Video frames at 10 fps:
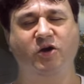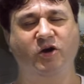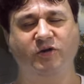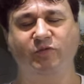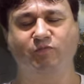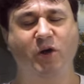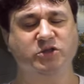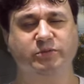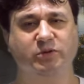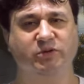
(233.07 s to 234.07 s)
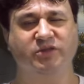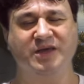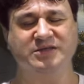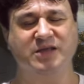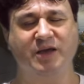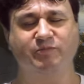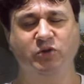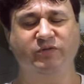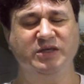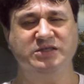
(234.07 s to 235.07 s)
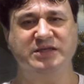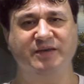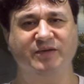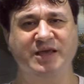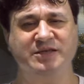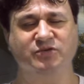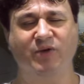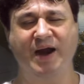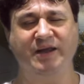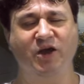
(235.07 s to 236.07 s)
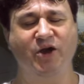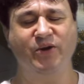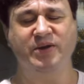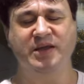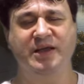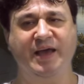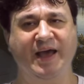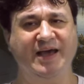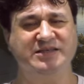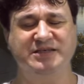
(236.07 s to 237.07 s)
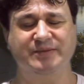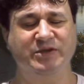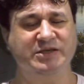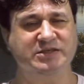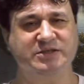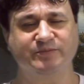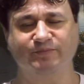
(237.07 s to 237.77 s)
on multiple things like movies, TVs, radio, uh, cinemas.